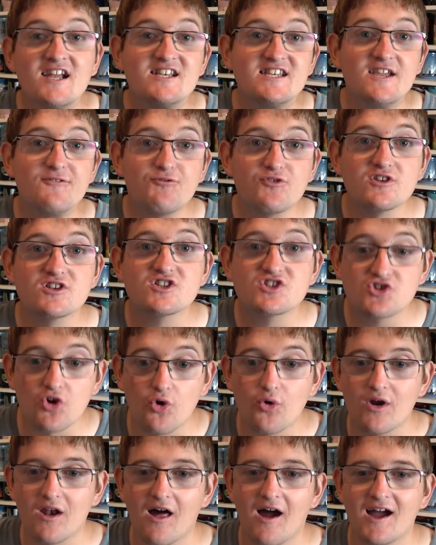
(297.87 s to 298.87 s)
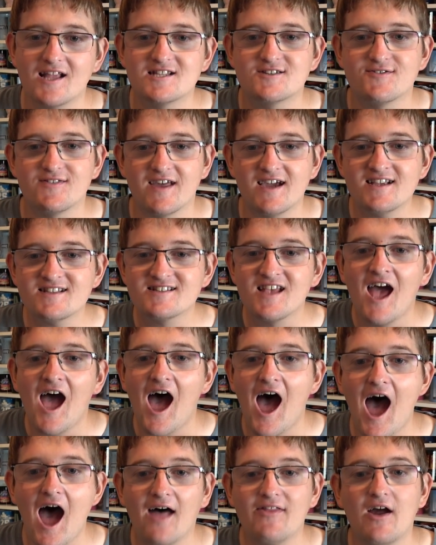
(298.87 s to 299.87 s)
different storylines for this
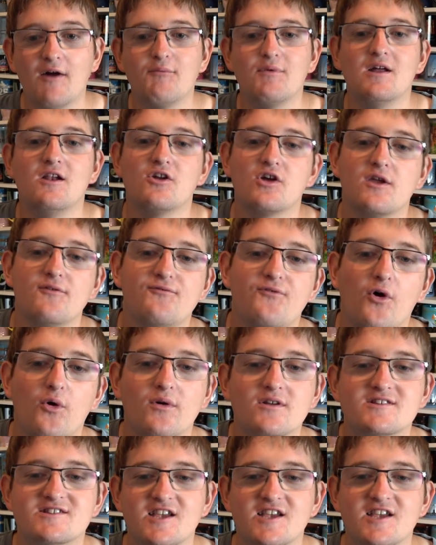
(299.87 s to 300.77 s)
that I'm really looking forward